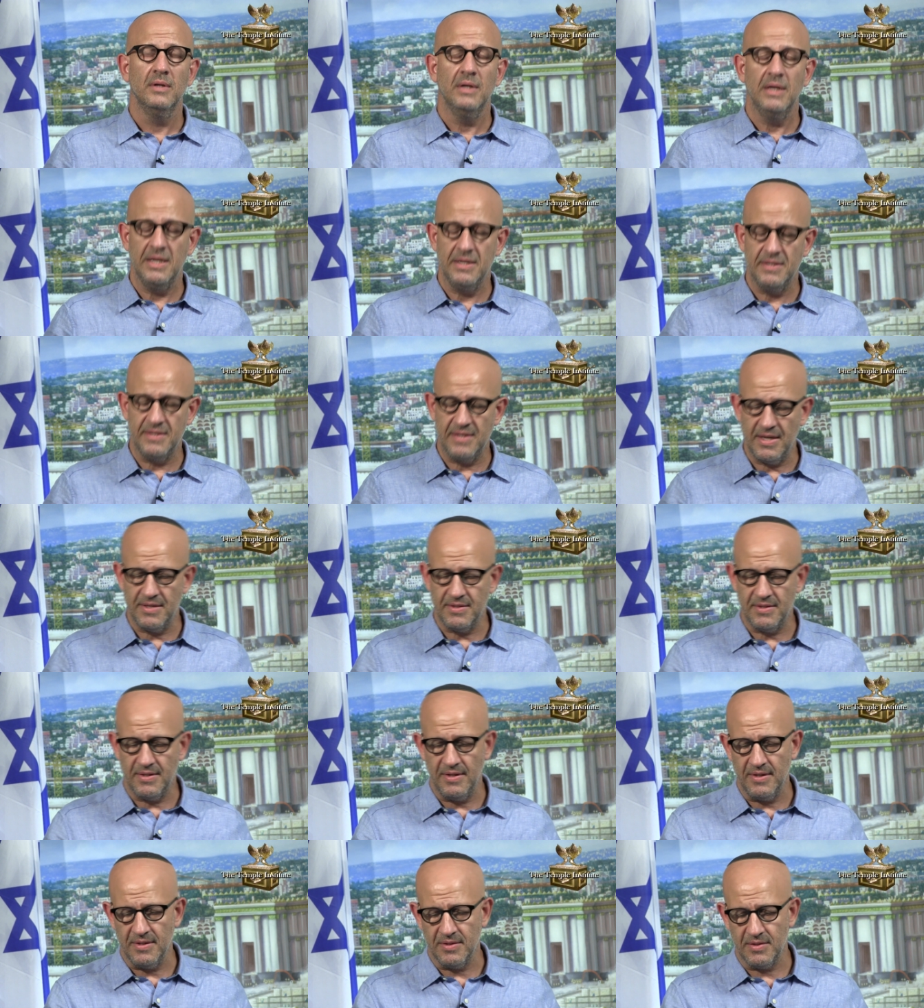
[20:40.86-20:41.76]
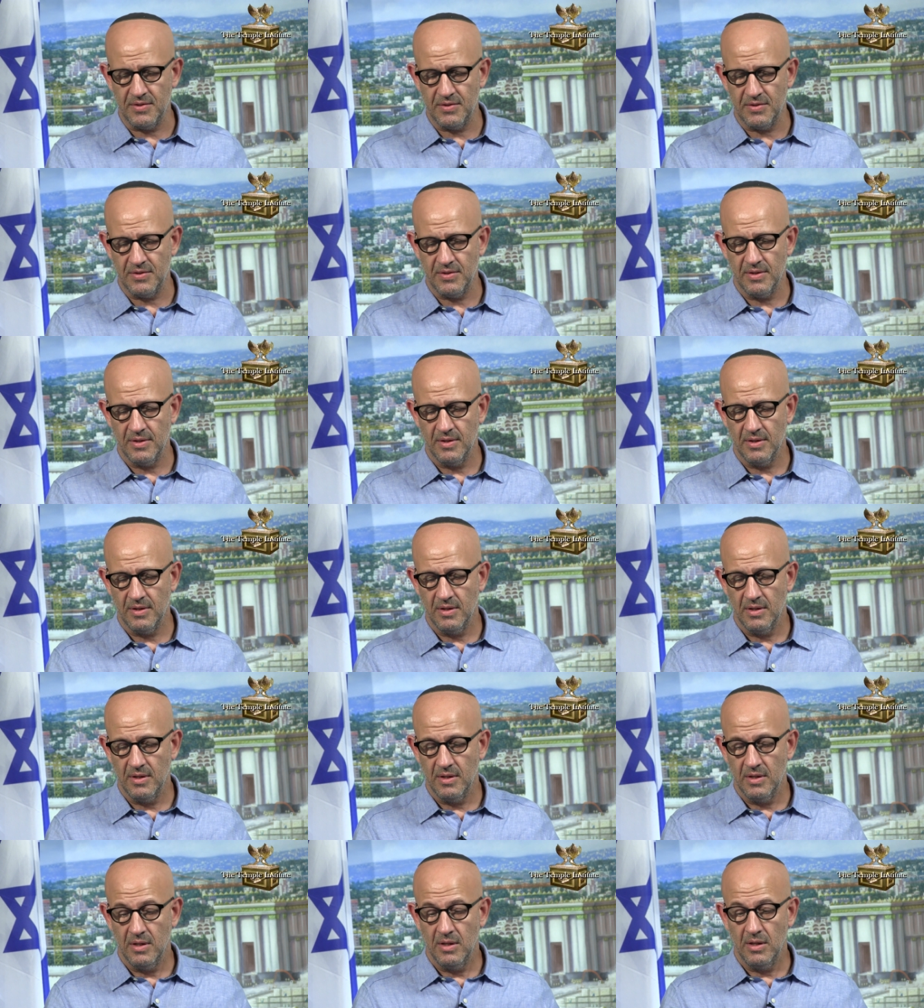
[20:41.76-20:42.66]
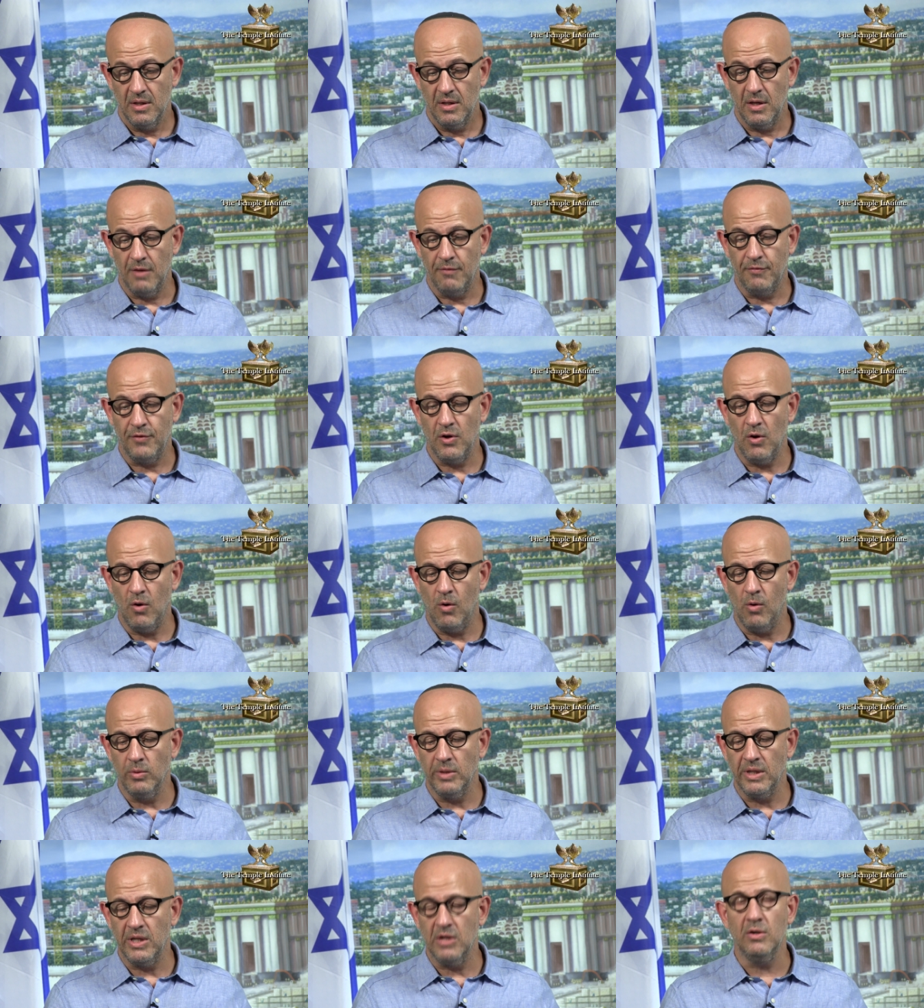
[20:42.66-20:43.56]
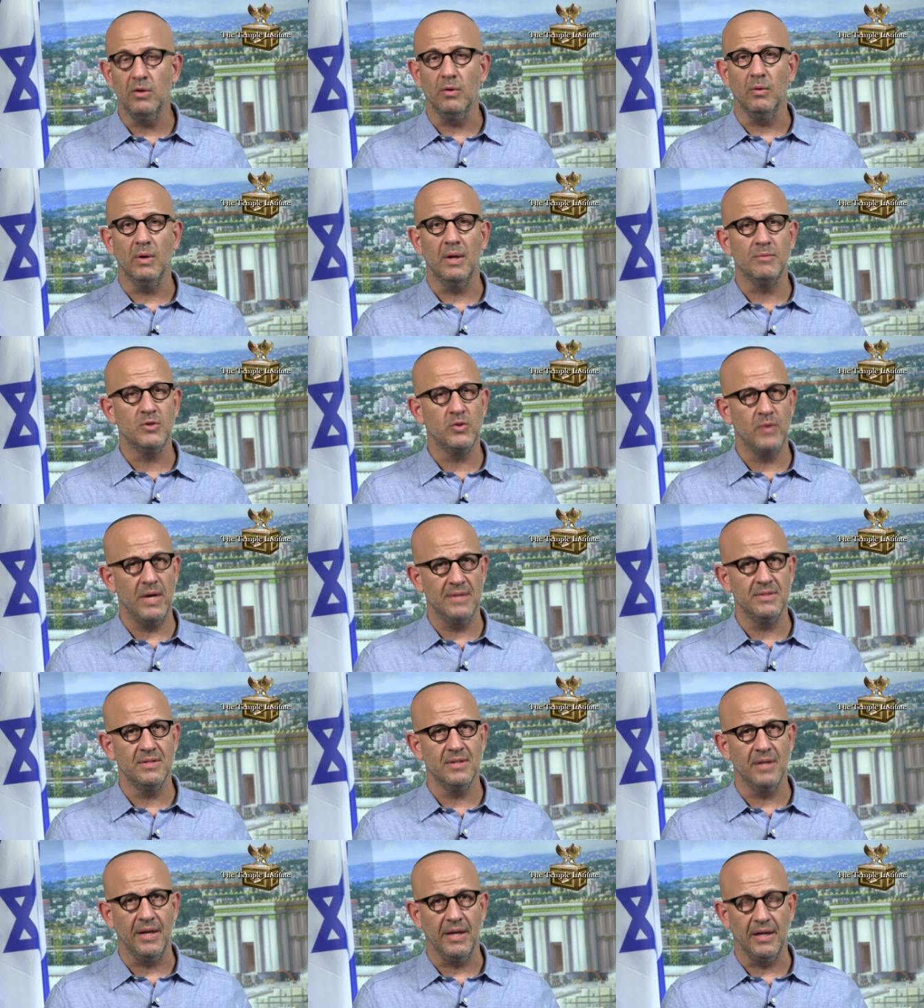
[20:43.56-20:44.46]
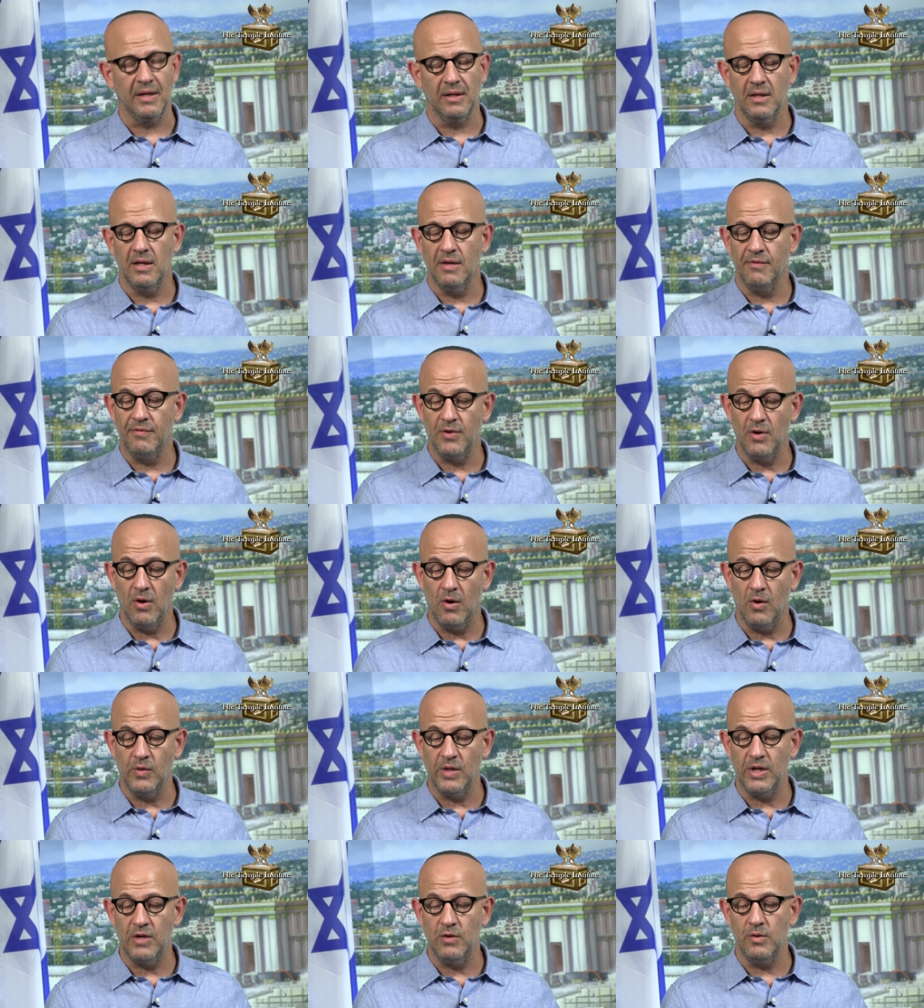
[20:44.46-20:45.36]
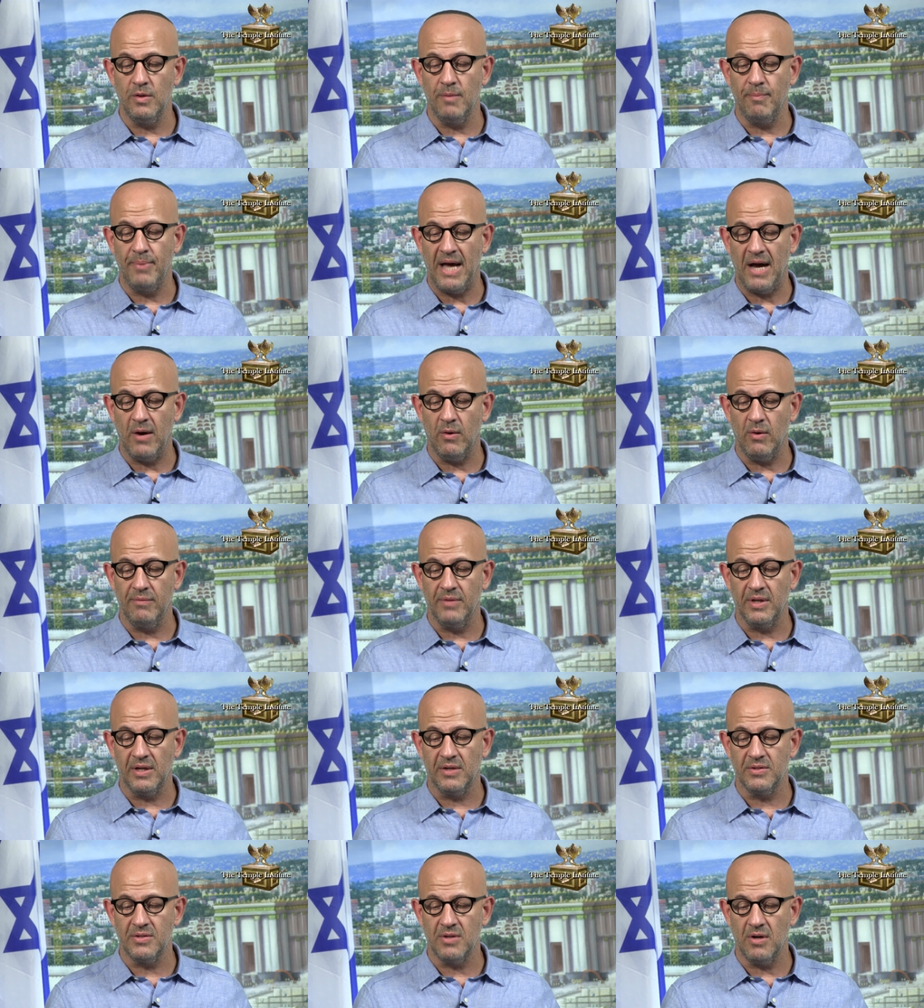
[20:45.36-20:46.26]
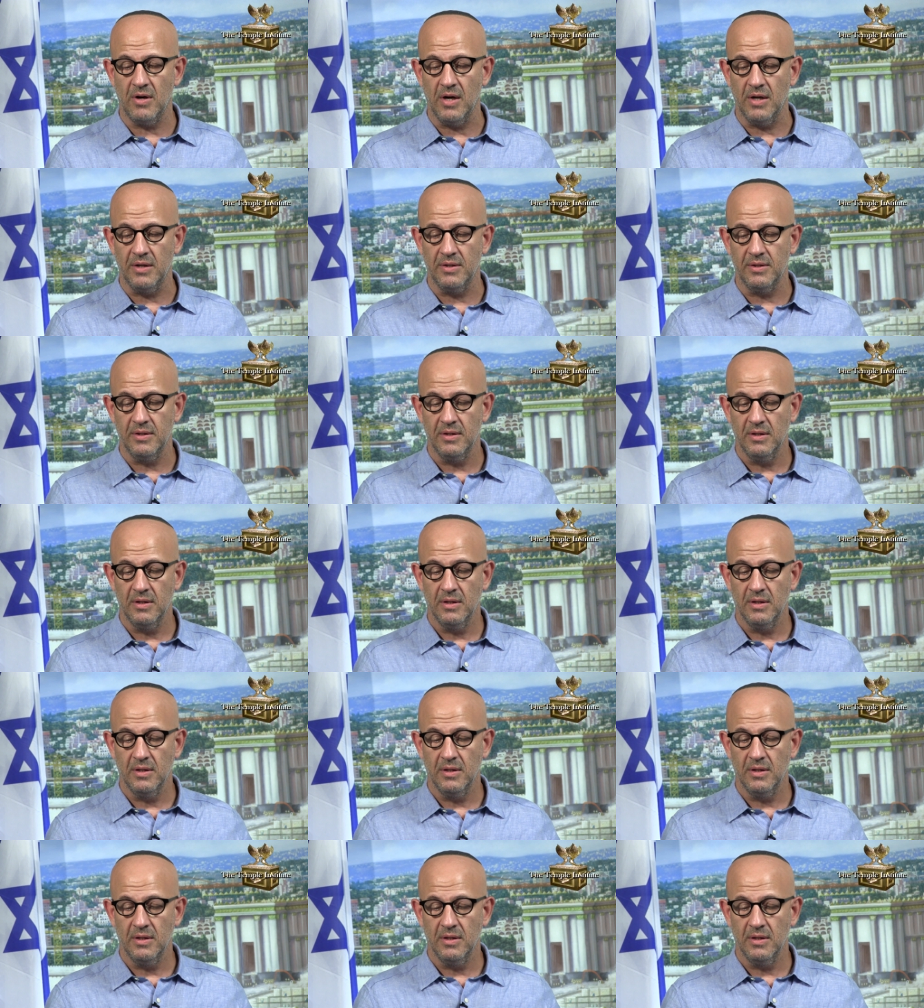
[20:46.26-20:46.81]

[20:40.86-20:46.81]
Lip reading: he says this: if you only knew, and I'm translating, if you only knew the power of the Ketoret